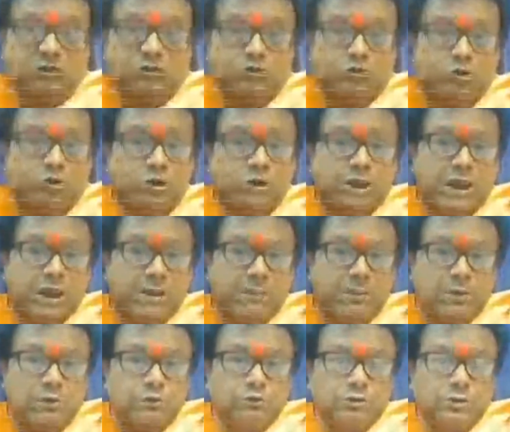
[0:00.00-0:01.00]
talk
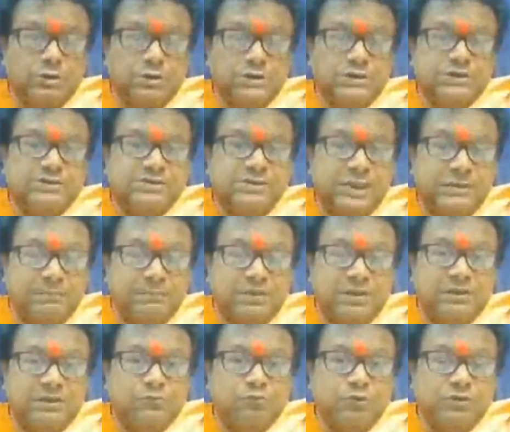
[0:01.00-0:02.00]
about
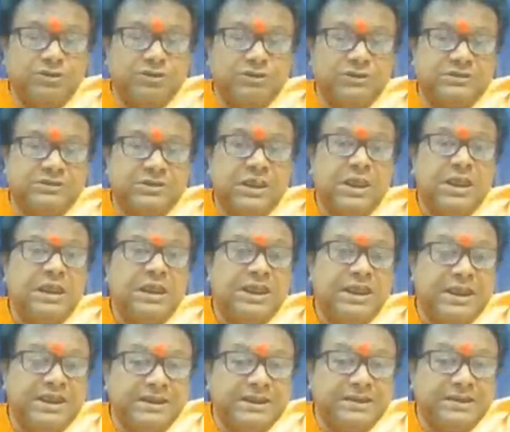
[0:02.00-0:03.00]
something which is
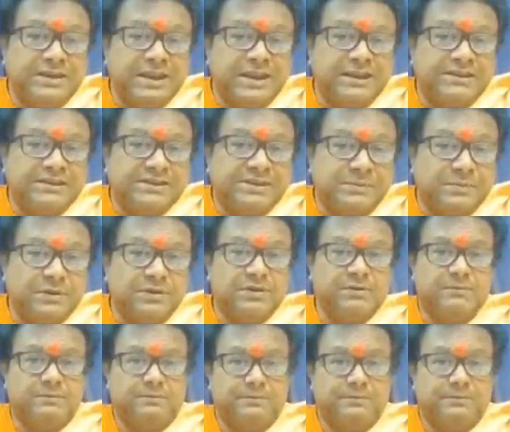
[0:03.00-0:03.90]
intangible,